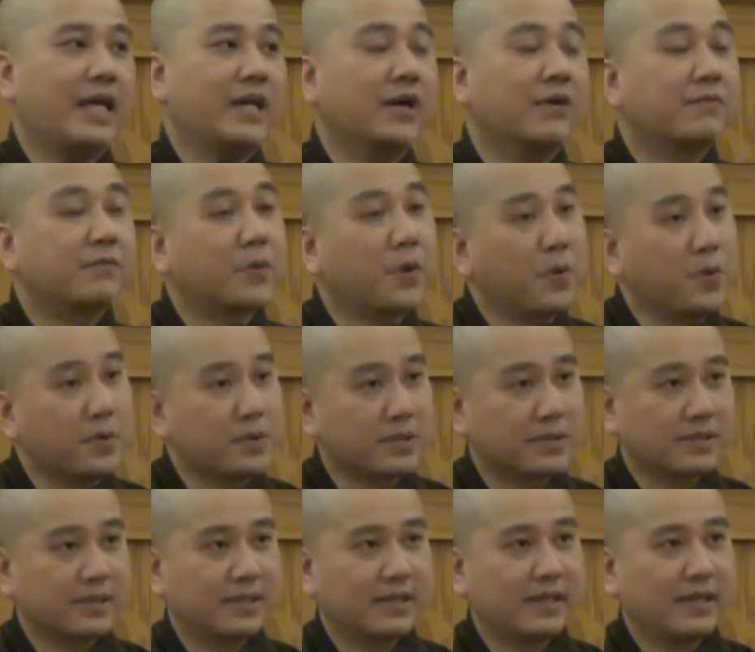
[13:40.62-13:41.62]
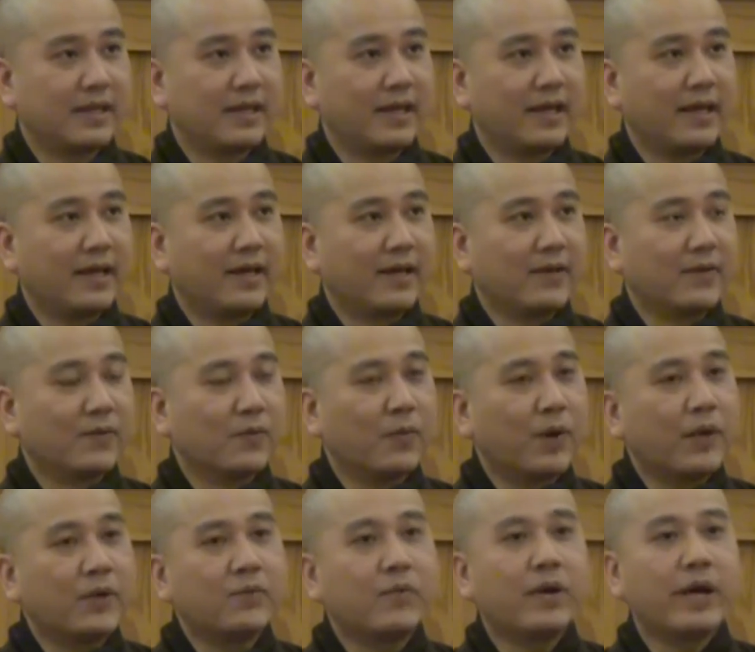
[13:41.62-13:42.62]
And of course,
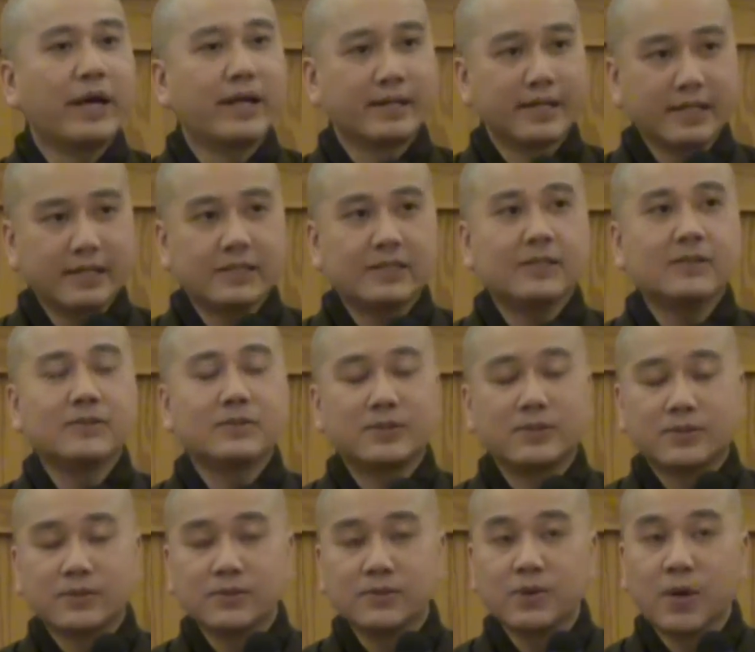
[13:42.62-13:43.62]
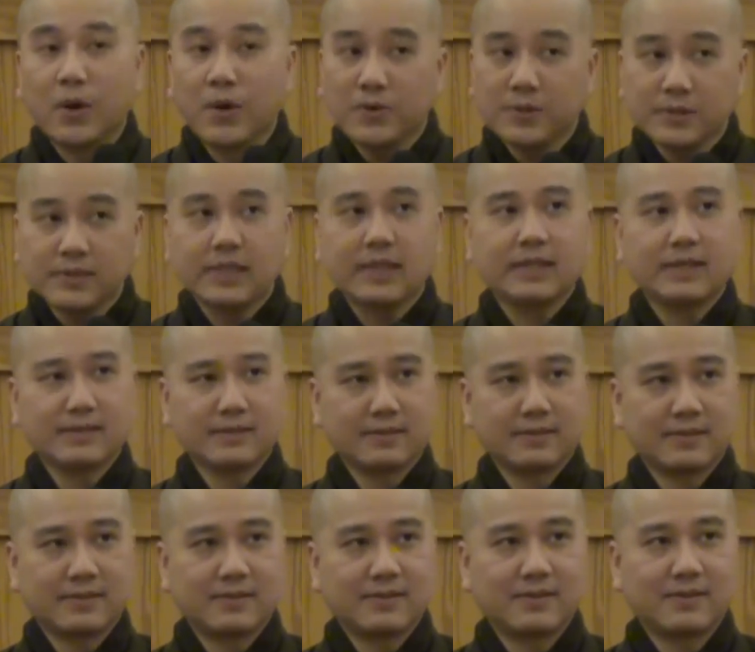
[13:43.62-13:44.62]
when we're addicted to those
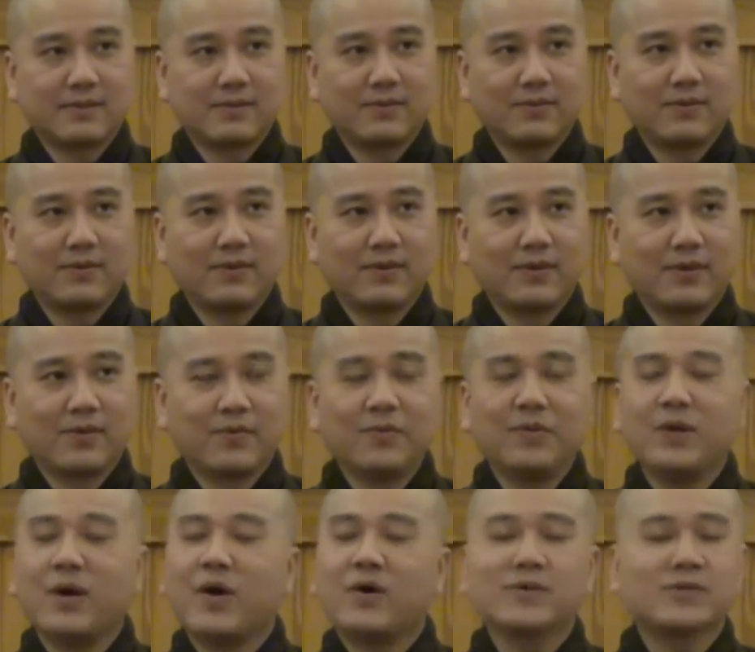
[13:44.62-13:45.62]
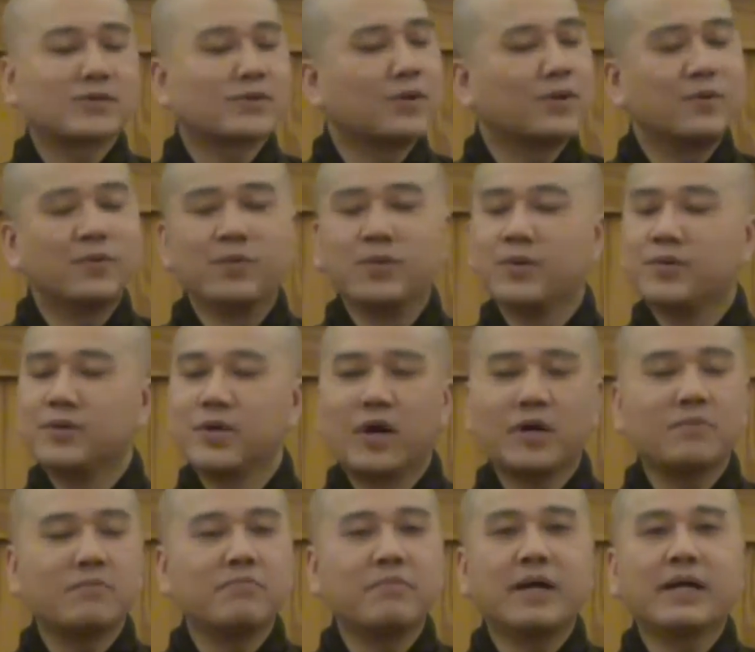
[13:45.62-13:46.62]
things, we also will
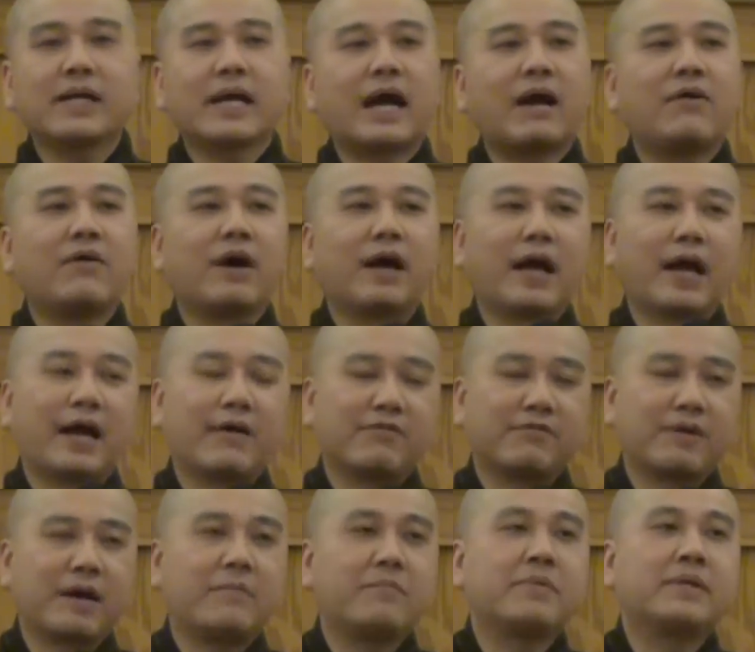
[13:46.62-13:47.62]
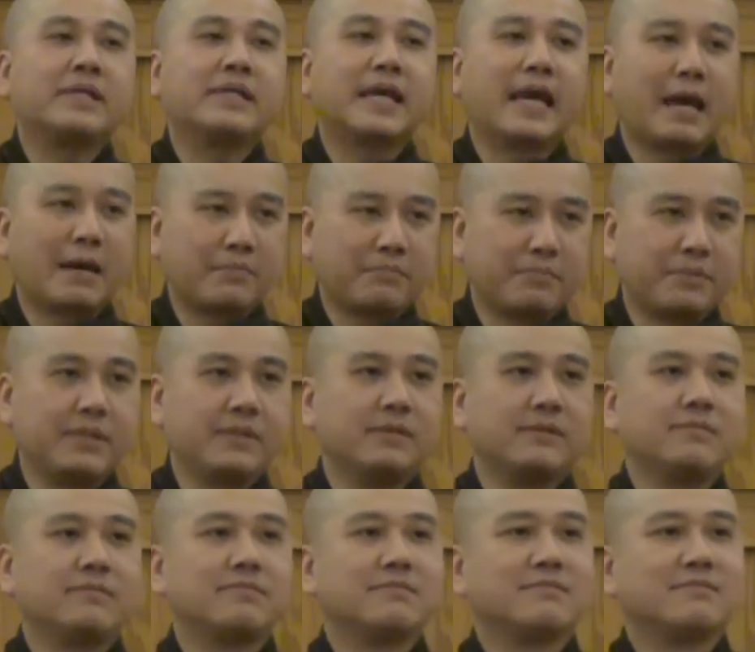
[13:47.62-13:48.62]
not make our family happy
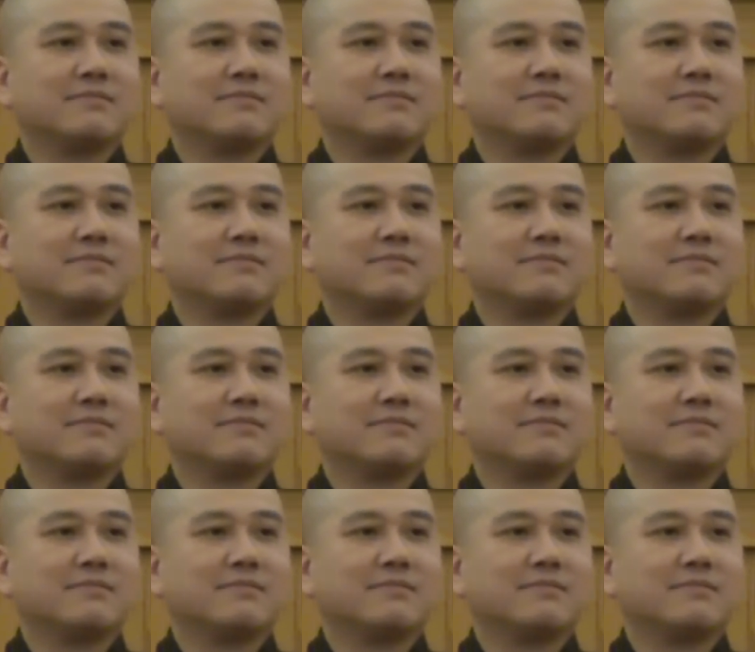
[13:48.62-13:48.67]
